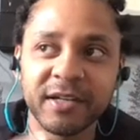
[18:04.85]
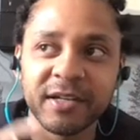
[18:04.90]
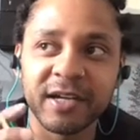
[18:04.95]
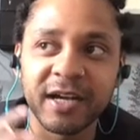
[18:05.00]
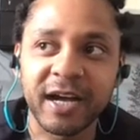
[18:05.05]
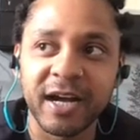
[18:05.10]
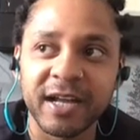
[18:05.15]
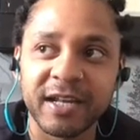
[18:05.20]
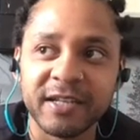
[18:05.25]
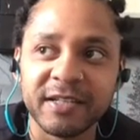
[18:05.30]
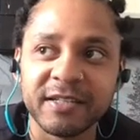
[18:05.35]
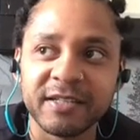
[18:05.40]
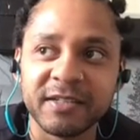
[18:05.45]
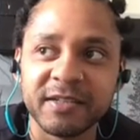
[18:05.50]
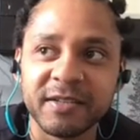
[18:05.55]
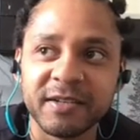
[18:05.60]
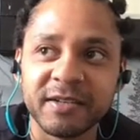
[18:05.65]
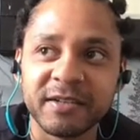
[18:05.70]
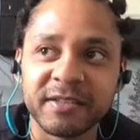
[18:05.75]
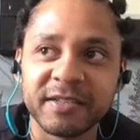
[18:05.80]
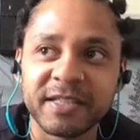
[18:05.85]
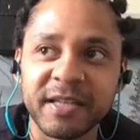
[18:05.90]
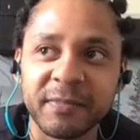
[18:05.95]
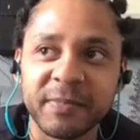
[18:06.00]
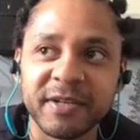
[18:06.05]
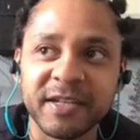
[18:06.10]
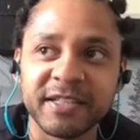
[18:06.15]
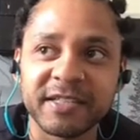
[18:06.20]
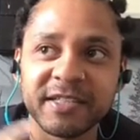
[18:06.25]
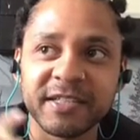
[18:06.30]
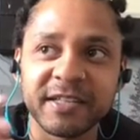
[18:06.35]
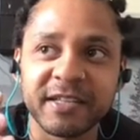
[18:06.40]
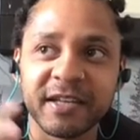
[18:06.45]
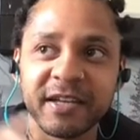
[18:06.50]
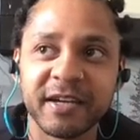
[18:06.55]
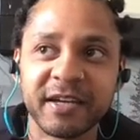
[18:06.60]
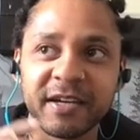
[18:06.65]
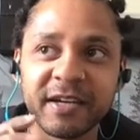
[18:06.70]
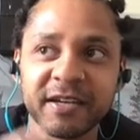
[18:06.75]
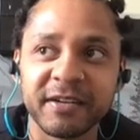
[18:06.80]
and stepping into
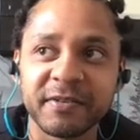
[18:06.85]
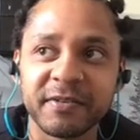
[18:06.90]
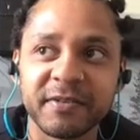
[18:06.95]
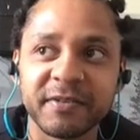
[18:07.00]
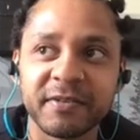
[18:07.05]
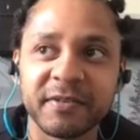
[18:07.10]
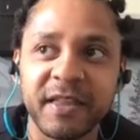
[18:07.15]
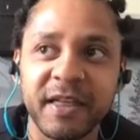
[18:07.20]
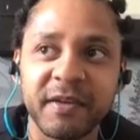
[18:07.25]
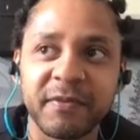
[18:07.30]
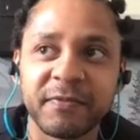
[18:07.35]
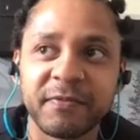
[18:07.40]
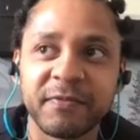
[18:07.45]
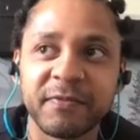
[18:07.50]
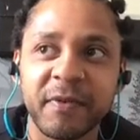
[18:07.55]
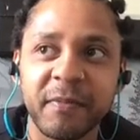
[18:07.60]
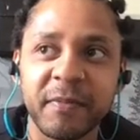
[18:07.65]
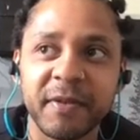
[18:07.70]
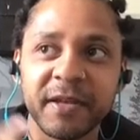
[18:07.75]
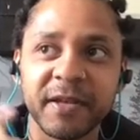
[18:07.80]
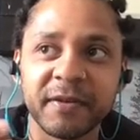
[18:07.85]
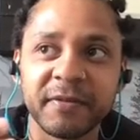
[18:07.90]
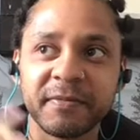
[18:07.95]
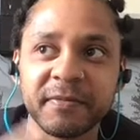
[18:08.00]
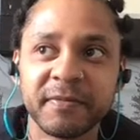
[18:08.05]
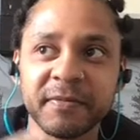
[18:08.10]
their feminine,